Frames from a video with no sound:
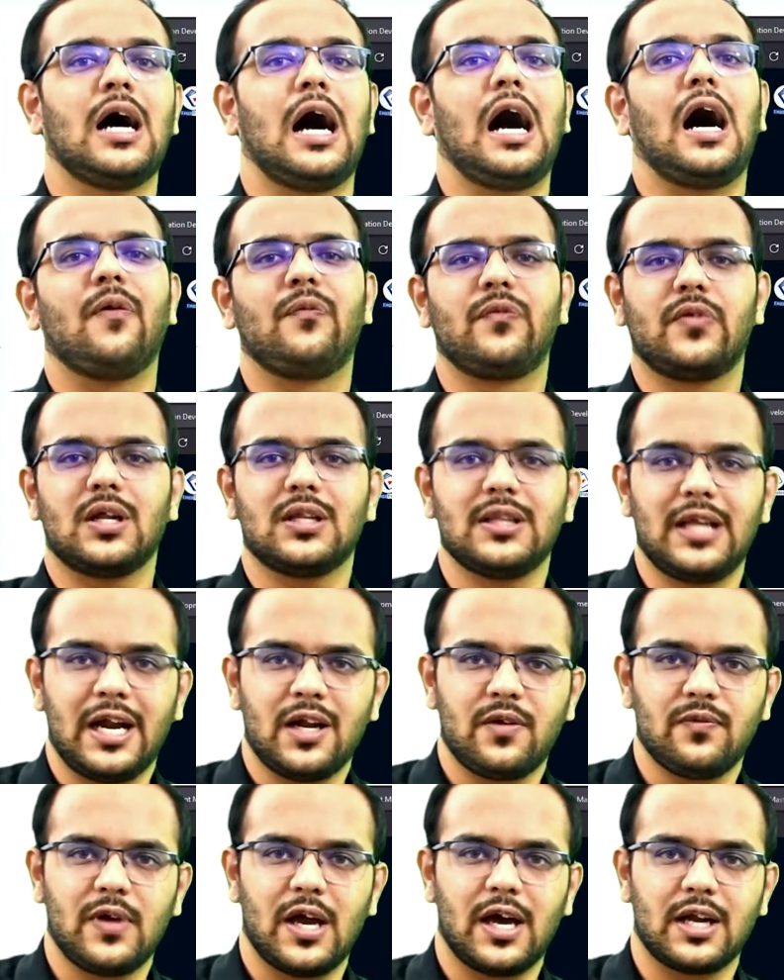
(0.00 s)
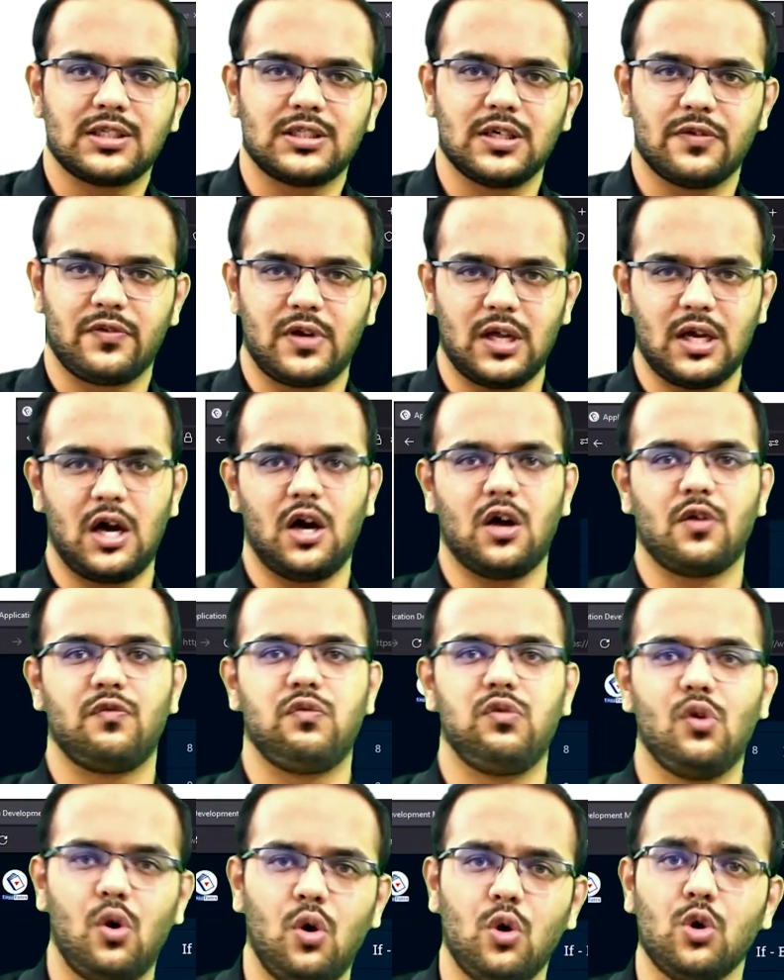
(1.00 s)
After that, we are shifting our
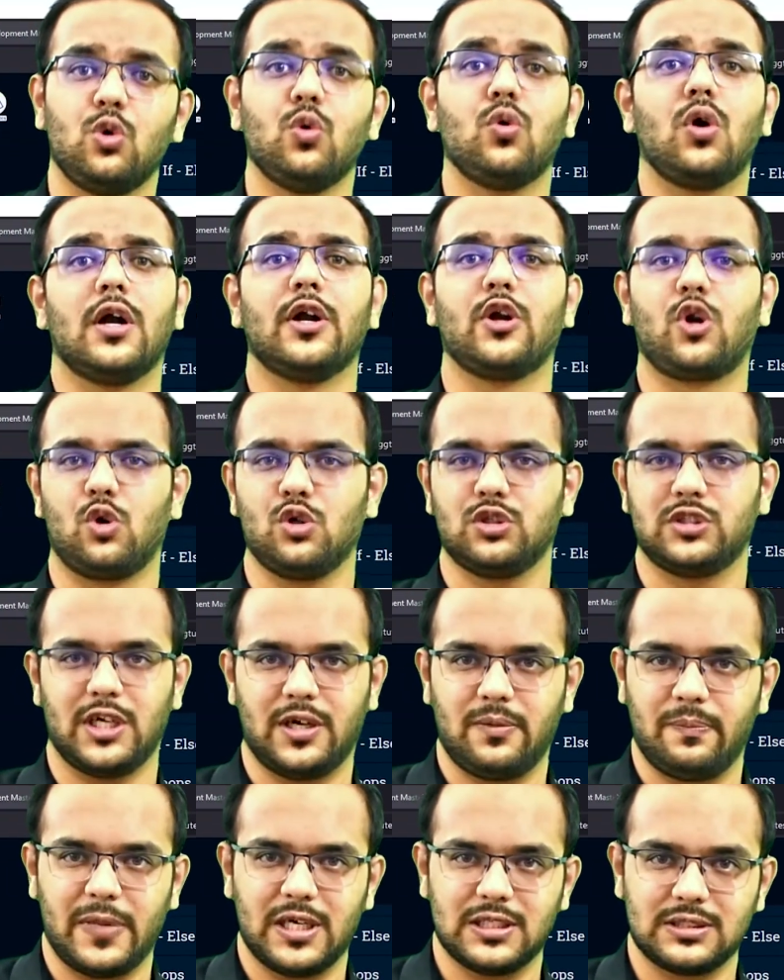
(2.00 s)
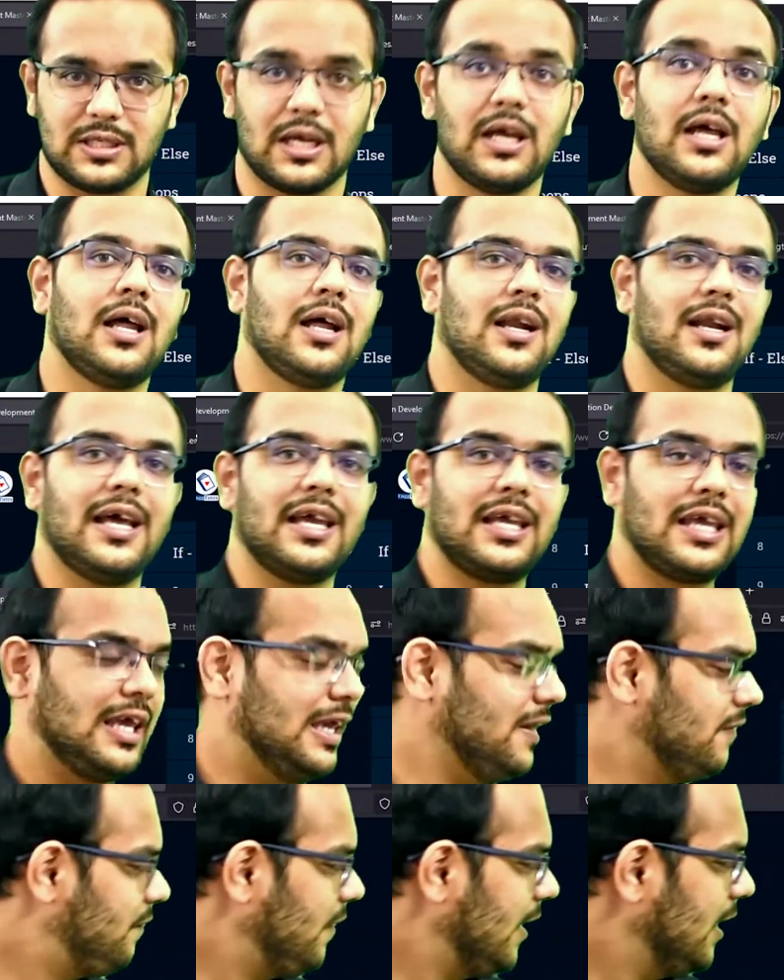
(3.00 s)
flow to control statements like
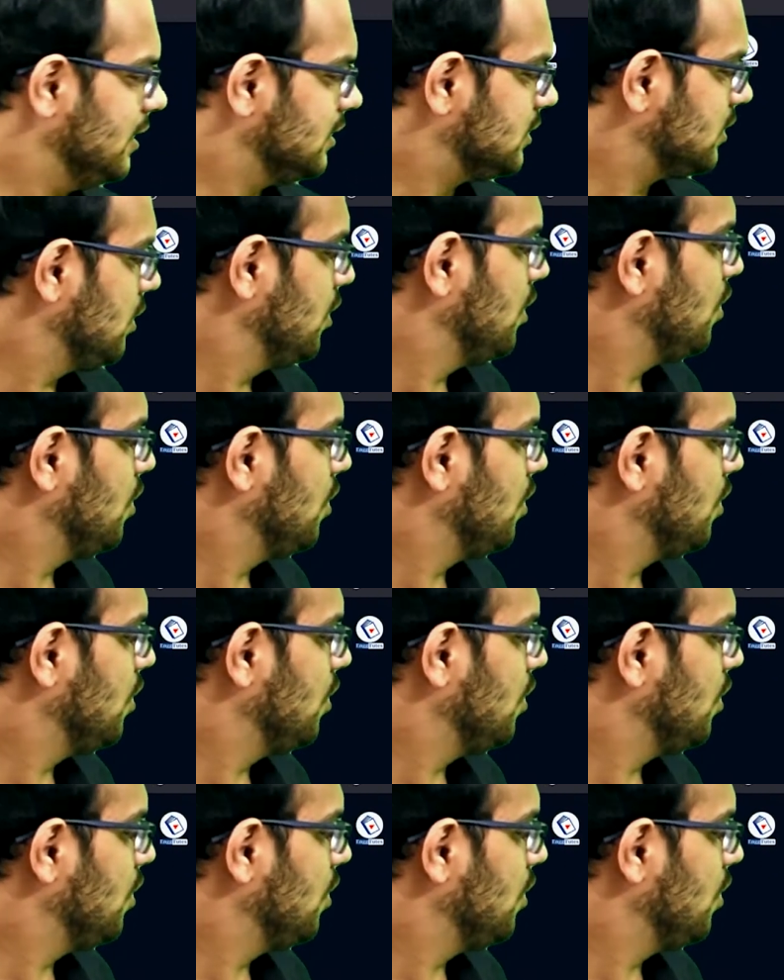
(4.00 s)
if else,